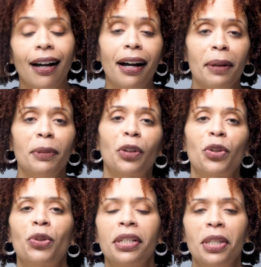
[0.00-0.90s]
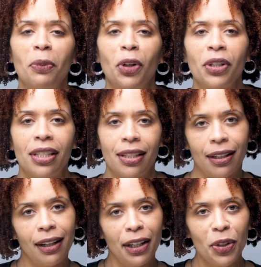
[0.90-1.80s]
Hi, I'm Dr. Tracey Marks, a
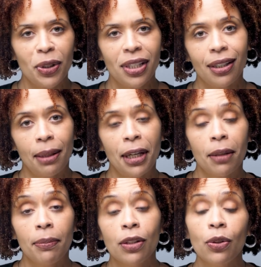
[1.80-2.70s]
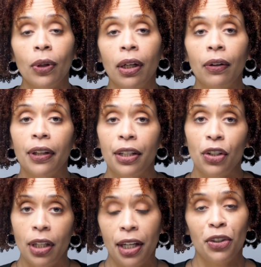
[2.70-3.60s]
psychiatrist, and I make mental health
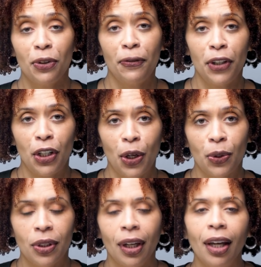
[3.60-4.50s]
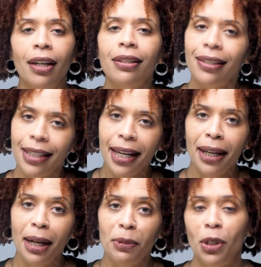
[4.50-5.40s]
education videos.
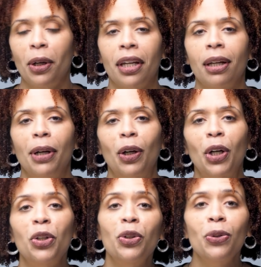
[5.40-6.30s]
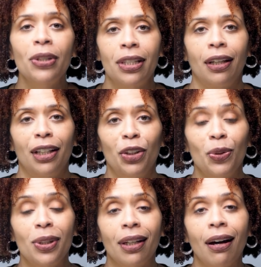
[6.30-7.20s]
Today, I'm talking about a new study
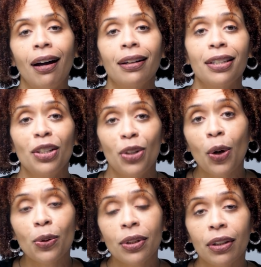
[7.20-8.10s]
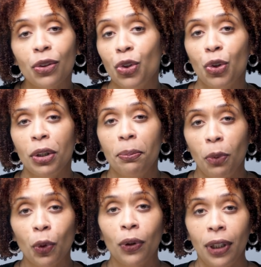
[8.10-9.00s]
using oxytocin to treat
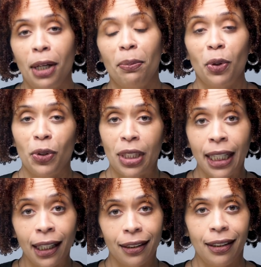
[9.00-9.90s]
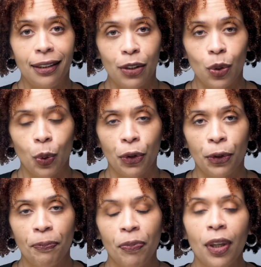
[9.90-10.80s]
borderline personality disorder.